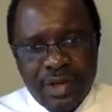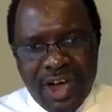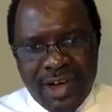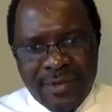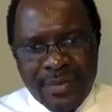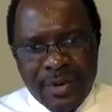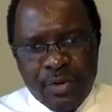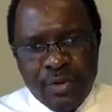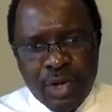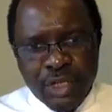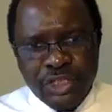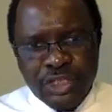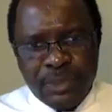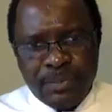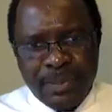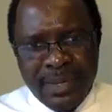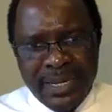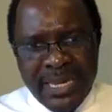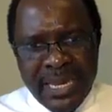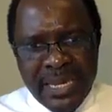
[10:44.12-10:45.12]
You have been
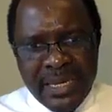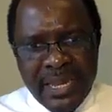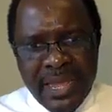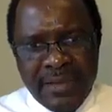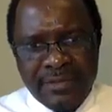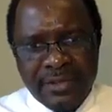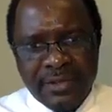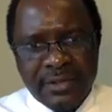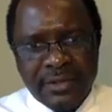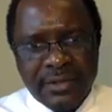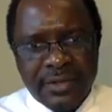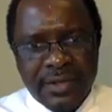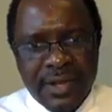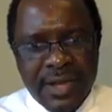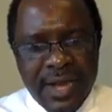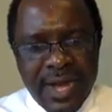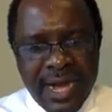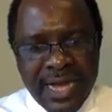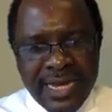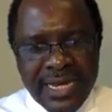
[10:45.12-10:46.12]
worshipping the devil,
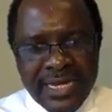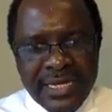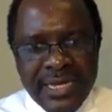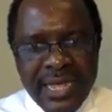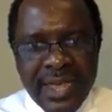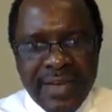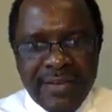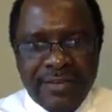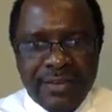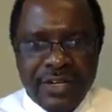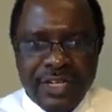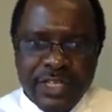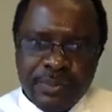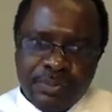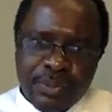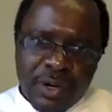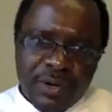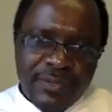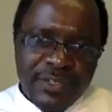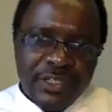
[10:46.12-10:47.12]
and the devil
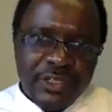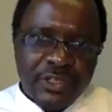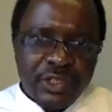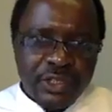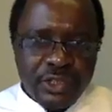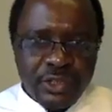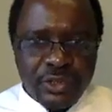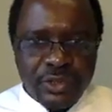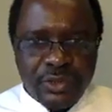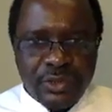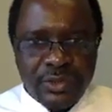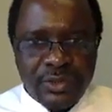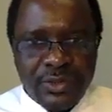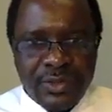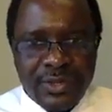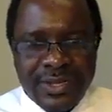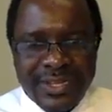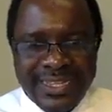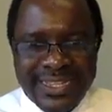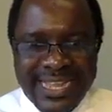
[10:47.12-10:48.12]
is proving to you
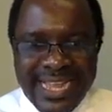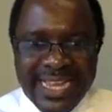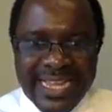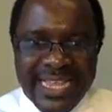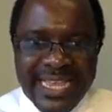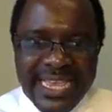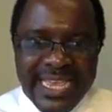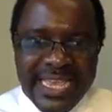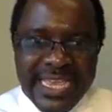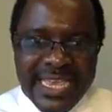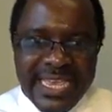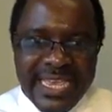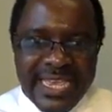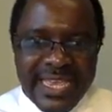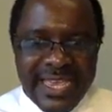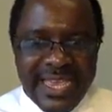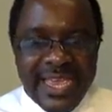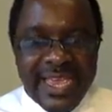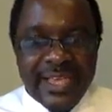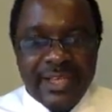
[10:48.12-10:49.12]
that
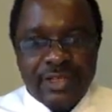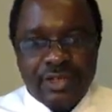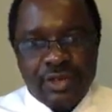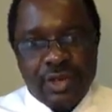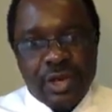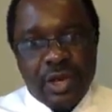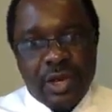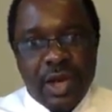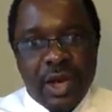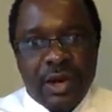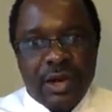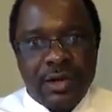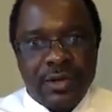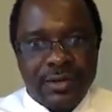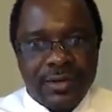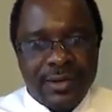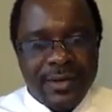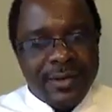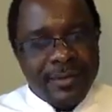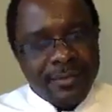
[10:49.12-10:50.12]
he is your
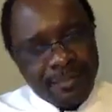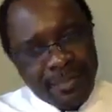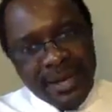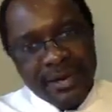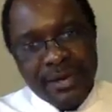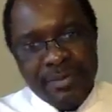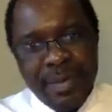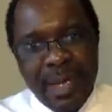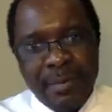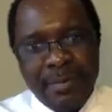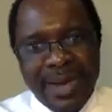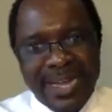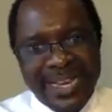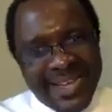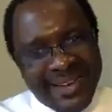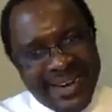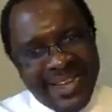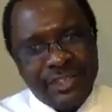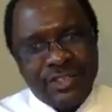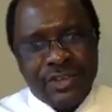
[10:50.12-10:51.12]
God. But
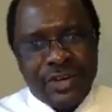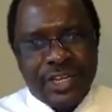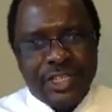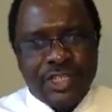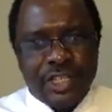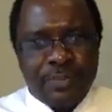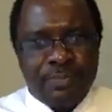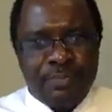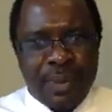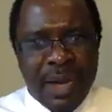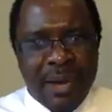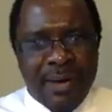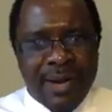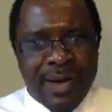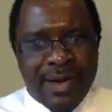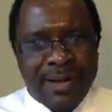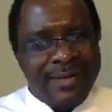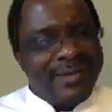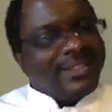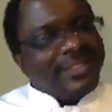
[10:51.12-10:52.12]
remember the resurrection
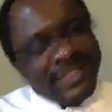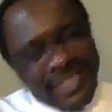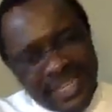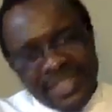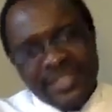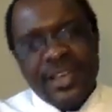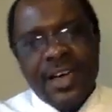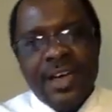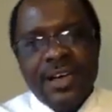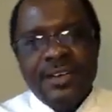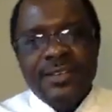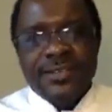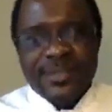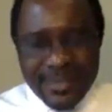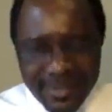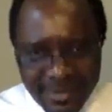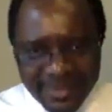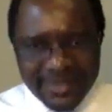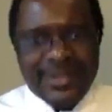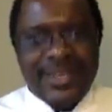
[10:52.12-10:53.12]
power.
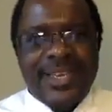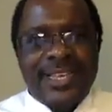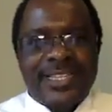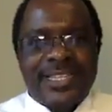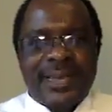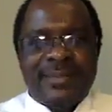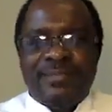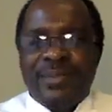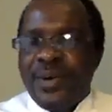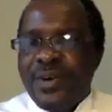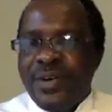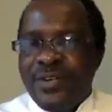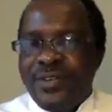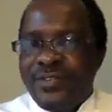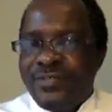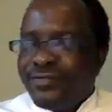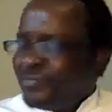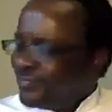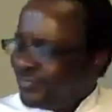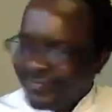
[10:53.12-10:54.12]
Jesus is
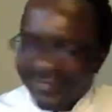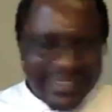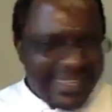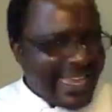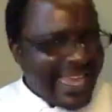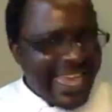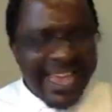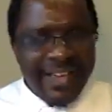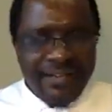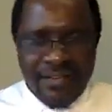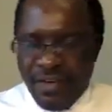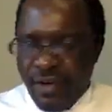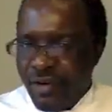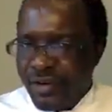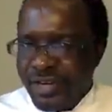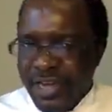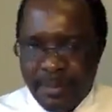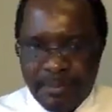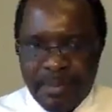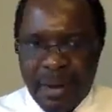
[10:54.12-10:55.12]
above
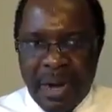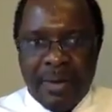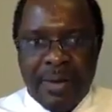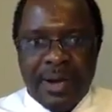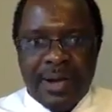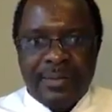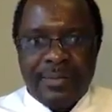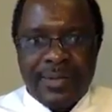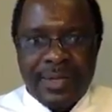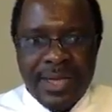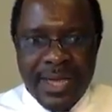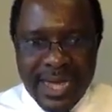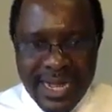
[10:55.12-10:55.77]
every other power.